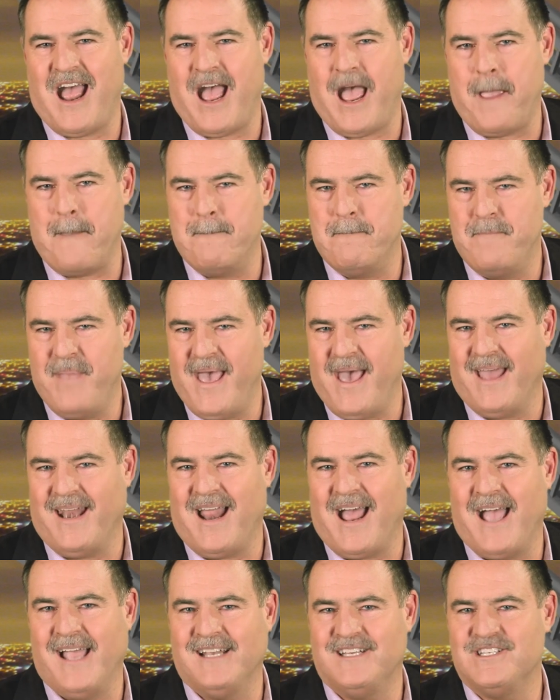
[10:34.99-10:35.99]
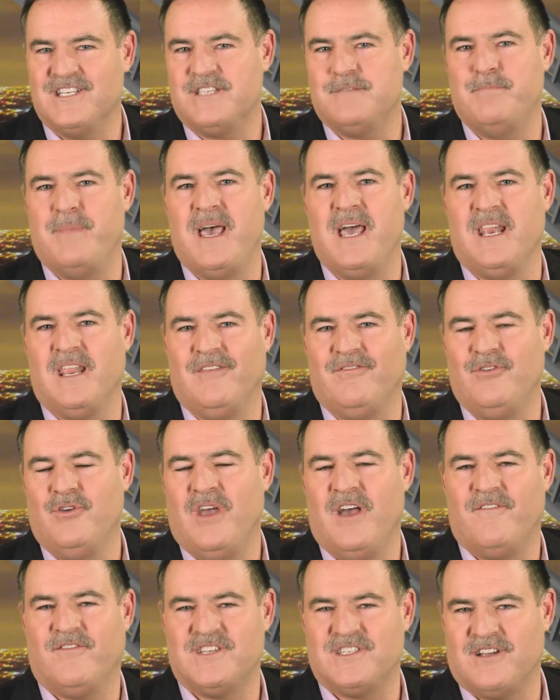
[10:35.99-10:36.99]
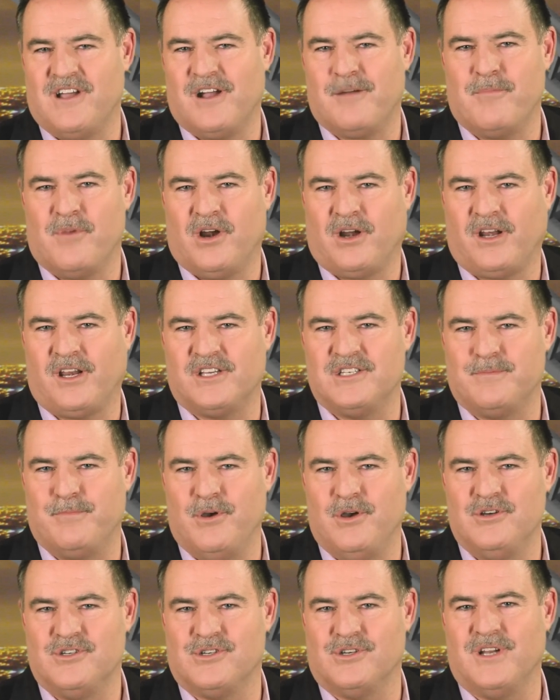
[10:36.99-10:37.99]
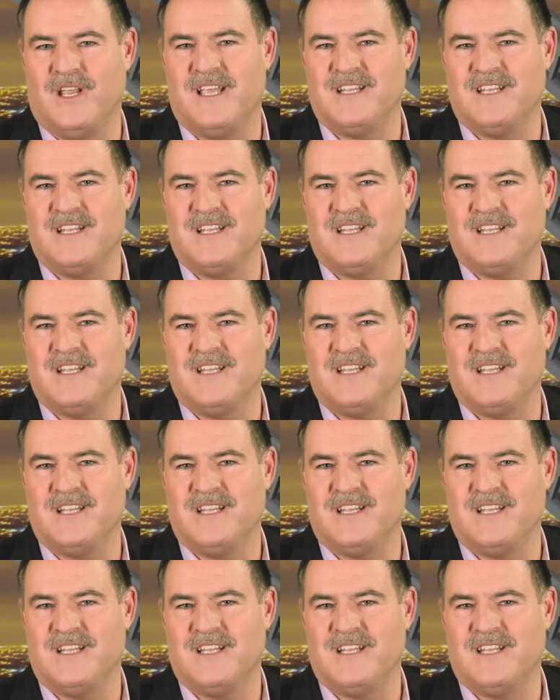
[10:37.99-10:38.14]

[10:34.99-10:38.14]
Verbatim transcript: I bet, I just bet if you have stock market exposure,